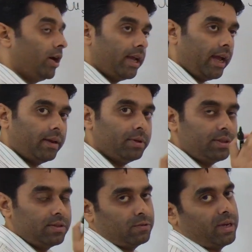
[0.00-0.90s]
can be
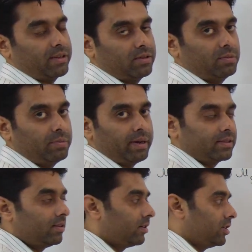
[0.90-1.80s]
this maximum
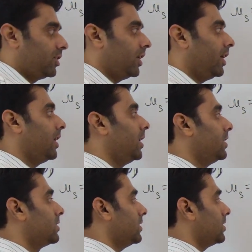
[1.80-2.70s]
acceleration A
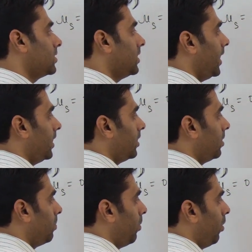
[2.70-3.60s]
such that a
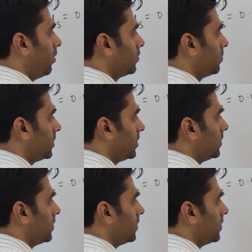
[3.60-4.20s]
box which is a